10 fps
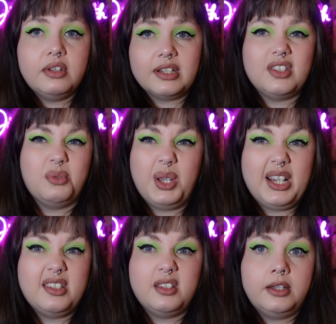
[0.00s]
That's the way
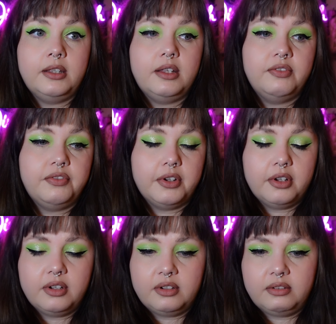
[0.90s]
I see the
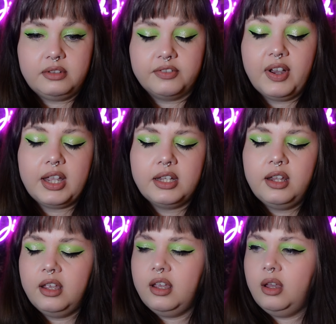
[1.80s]
infernal divine.
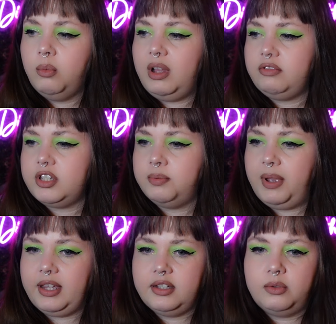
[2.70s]
Well
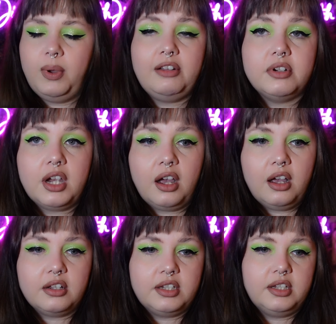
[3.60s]
respected, well
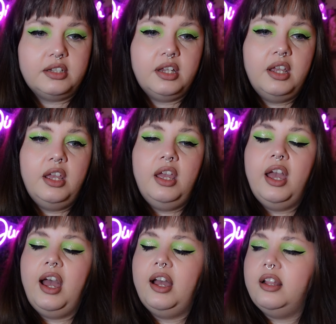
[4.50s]
regarded,
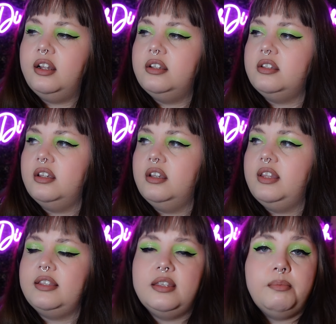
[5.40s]
and
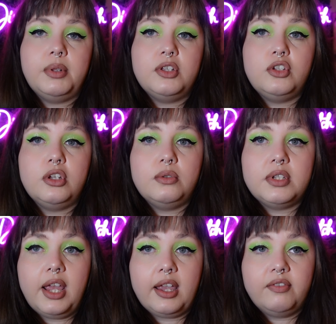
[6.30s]
their symbol is used
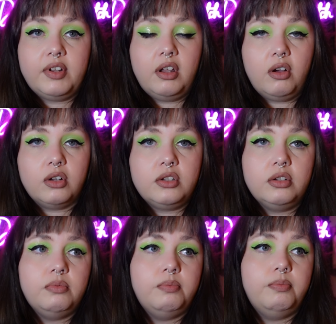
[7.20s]
a heck of a
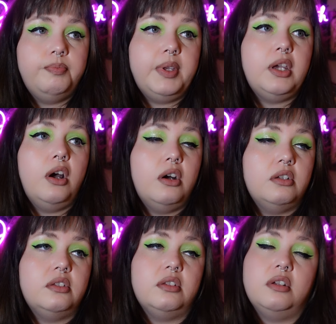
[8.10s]
lot
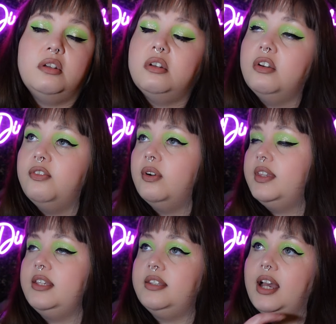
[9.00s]
because of what
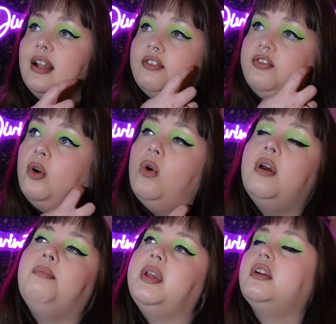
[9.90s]
they stand for
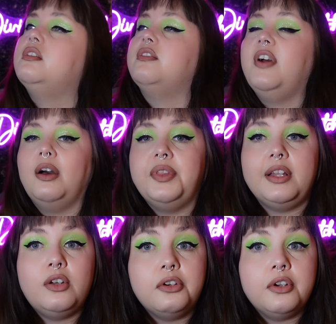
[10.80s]
and because of how they
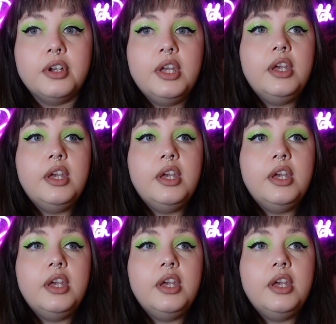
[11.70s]
look.